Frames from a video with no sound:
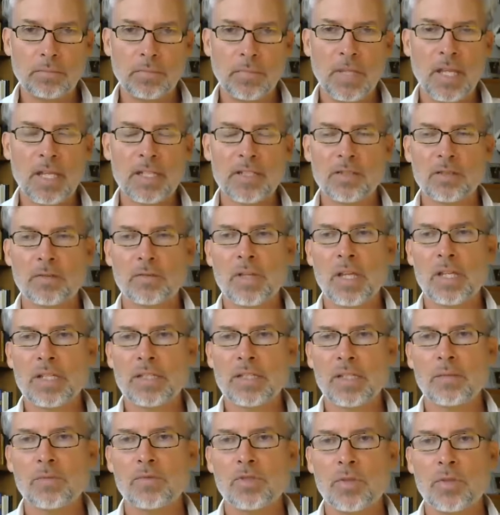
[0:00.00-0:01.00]
That's, that
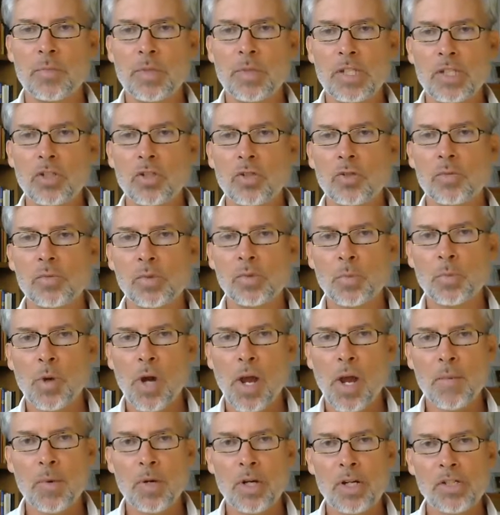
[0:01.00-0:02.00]
seems to be Hume's
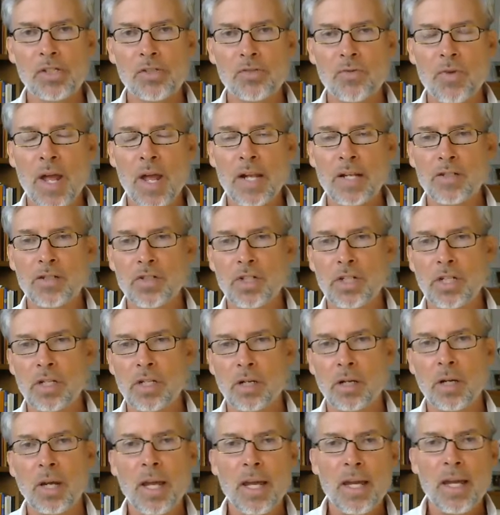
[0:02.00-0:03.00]
primary strategy
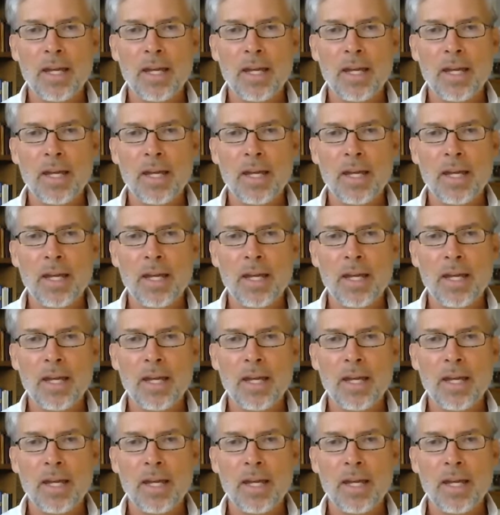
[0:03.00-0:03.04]
here.